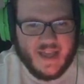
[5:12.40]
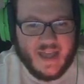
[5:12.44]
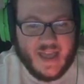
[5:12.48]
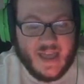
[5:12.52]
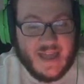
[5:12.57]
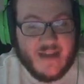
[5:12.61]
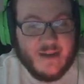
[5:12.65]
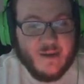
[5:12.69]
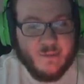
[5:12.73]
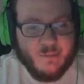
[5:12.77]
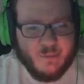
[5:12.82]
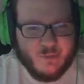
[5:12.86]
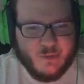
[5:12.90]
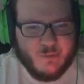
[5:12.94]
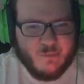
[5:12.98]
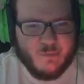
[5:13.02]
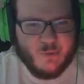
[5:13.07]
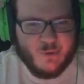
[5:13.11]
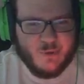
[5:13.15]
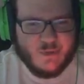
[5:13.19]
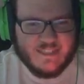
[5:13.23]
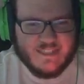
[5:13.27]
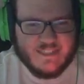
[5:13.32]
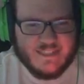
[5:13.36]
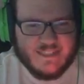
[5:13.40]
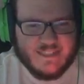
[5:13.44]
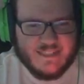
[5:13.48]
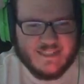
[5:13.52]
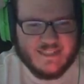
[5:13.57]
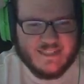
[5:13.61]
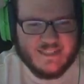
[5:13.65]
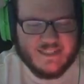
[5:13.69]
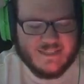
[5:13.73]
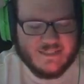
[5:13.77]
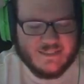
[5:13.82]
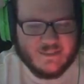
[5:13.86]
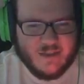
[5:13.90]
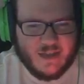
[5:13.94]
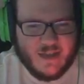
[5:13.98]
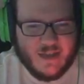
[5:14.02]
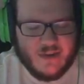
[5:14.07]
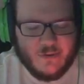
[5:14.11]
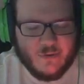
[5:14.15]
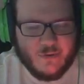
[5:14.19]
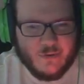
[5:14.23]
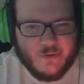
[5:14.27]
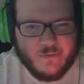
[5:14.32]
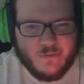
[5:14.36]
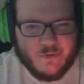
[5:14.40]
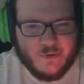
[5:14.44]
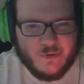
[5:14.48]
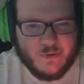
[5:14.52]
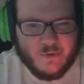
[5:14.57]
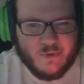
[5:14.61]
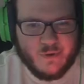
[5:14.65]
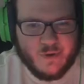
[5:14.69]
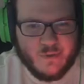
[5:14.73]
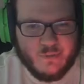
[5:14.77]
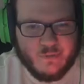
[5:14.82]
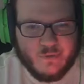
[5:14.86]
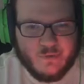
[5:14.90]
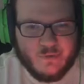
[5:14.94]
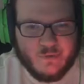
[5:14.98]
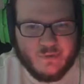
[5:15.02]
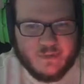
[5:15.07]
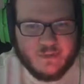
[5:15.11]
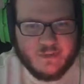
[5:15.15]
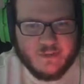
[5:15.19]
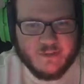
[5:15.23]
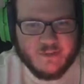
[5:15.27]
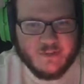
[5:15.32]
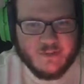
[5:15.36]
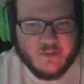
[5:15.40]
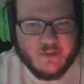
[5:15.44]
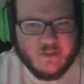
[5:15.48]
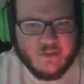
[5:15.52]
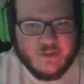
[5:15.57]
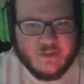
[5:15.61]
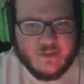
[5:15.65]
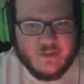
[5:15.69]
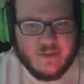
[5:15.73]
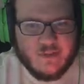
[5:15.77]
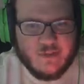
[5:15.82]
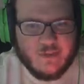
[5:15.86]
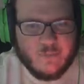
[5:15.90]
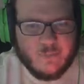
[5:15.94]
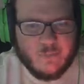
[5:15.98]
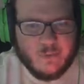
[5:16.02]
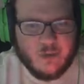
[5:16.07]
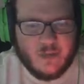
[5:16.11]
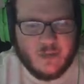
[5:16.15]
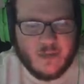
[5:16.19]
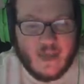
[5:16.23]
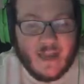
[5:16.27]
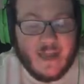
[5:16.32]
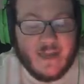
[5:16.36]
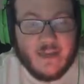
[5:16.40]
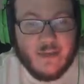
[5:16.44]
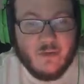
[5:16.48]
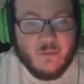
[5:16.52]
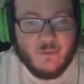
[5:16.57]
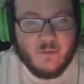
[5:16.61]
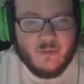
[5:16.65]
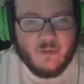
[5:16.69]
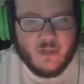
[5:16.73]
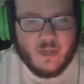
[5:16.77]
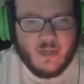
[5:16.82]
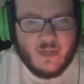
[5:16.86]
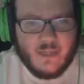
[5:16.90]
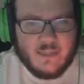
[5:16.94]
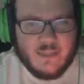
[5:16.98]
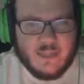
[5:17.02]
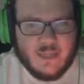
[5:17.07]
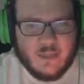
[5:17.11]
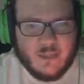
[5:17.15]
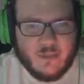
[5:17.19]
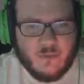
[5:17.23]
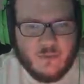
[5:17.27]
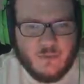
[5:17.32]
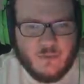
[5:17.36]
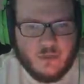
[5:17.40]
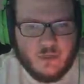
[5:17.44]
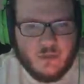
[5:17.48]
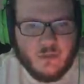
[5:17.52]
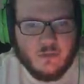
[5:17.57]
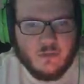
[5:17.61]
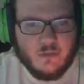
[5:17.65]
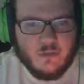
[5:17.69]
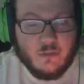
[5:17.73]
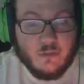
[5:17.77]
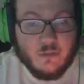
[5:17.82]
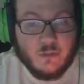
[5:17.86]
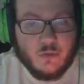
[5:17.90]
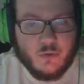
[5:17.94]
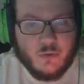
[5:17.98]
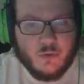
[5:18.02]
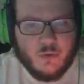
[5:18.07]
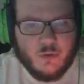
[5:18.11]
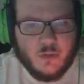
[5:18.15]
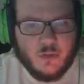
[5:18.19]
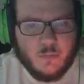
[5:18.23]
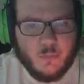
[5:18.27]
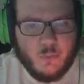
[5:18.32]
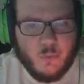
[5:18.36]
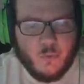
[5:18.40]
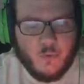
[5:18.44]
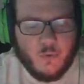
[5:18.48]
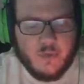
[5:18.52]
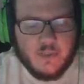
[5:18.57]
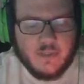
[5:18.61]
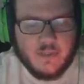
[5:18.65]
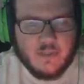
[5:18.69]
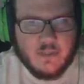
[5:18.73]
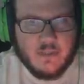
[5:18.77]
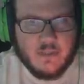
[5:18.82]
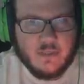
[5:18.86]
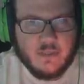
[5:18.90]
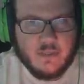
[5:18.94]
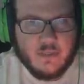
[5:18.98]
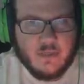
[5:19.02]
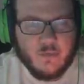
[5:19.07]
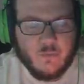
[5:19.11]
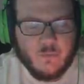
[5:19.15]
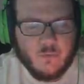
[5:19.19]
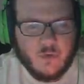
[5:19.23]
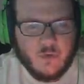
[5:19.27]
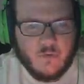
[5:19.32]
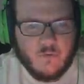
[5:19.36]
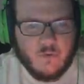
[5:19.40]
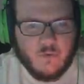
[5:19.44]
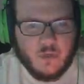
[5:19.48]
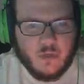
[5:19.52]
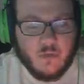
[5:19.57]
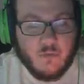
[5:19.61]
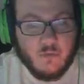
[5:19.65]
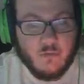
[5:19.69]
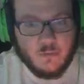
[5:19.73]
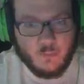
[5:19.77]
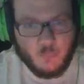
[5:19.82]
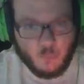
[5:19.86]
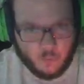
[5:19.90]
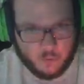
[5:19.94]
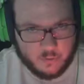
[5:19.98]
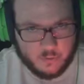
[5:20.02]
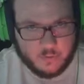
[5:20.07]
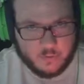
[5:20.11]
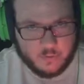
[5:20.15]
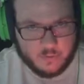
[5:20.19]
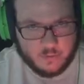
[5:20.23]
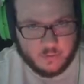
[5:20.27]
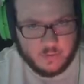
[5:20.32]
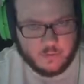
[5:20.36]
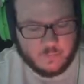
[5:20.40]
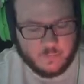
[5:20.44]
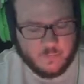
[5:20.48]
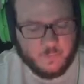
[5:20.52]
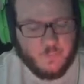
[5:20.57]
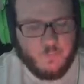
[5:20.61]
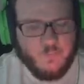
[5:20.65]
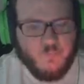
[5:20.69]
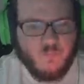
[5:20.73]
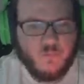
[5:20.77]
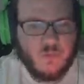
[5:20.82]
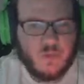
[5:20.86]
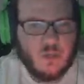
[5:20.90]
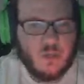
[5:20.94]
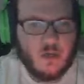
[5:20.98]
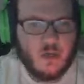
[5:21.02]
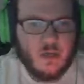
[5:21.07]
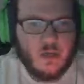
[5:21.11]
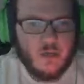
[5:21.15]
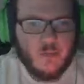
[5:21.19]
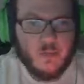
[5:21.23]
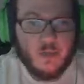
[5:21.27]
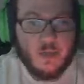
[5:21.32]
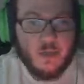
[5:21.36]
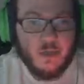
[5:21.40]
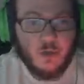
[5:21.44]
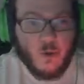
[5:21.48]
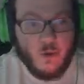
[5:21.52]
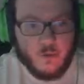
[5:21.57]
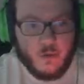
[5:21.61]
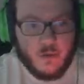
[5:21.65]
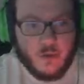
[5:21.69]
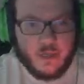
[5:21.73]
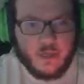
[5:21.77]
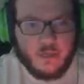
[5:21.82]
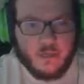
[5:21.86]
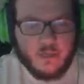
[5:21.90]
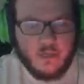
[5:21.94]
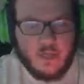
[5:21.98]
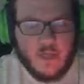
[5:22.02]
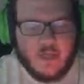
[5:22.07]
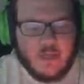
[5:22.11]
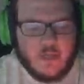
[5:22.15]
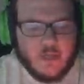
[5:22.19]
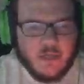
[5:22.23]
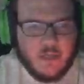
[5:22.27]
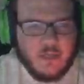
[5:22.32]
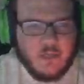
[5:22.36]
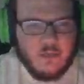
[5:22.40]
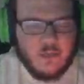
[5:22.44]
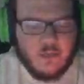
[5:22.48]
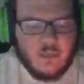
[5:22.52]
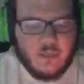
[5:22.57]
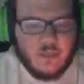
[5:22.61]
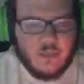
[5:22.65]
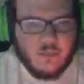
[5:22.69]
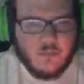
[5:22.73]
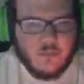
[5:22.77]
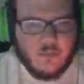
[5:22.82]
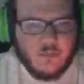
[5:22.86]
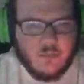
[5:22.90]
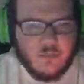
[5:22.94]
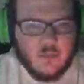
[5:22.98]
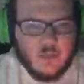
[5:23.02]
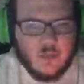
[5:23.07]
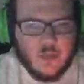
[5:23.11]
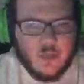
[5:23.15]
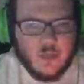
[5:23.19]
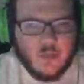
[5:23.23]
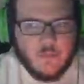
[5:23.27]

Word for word: and I'm getting poisoned again. So I don't even know what I'm doing here but I didn't realize that you could destroy the poison and get rid of it. Spoilers, uh, by going and lighting the uh,